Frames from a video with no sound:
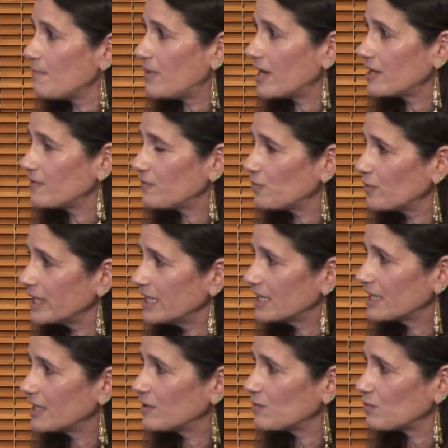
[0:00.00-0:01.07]
But if we
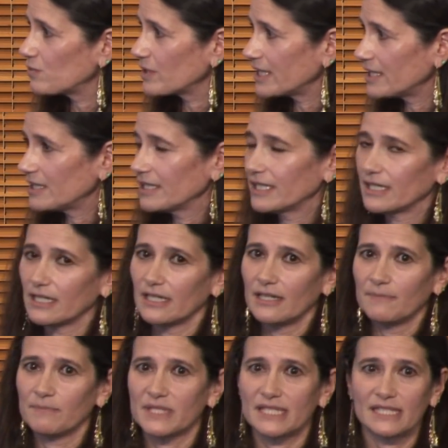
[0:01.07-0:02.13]
can
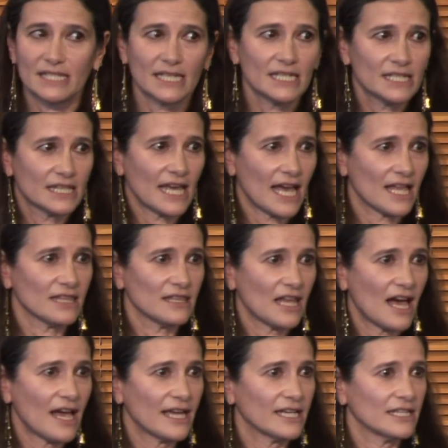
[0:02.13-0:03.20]
really see that
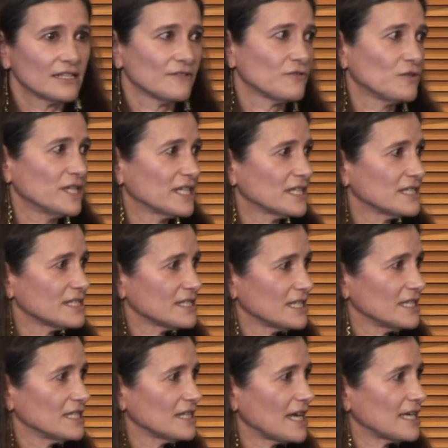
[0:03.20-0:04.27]
light, if we can
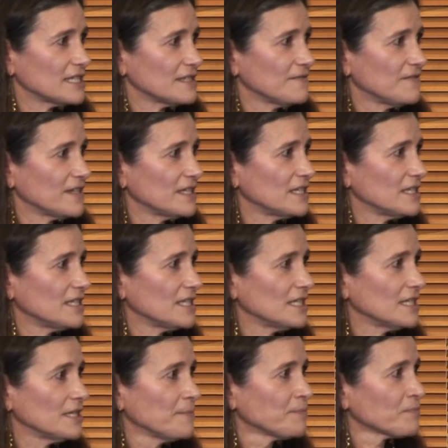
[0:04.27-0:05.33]
see that
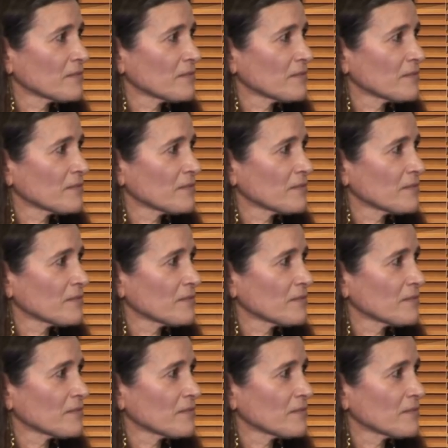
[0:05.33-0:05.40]
divinity,